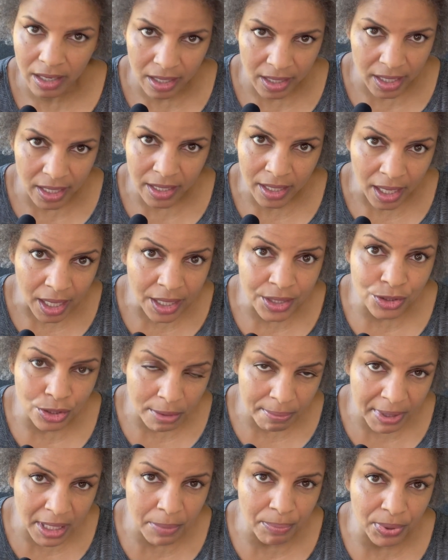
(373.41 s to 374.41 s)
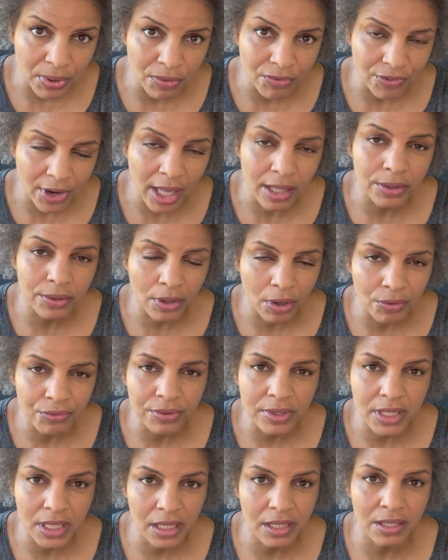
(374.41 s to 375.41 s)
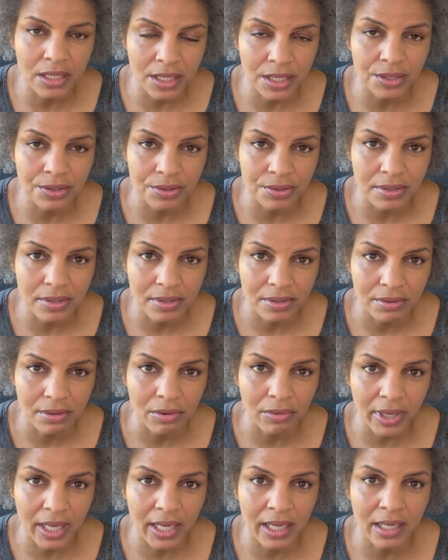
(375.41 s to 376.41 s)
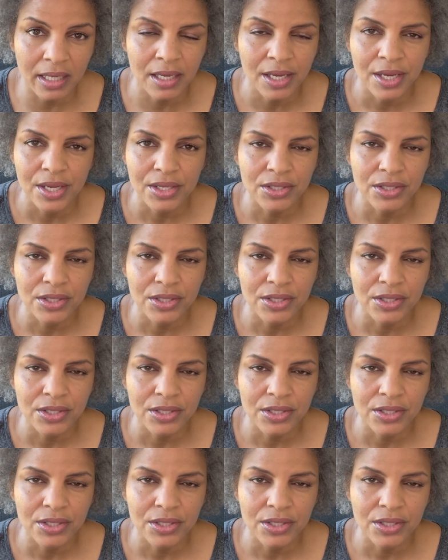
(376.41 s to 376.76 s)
in 100 people followed over 10 years okay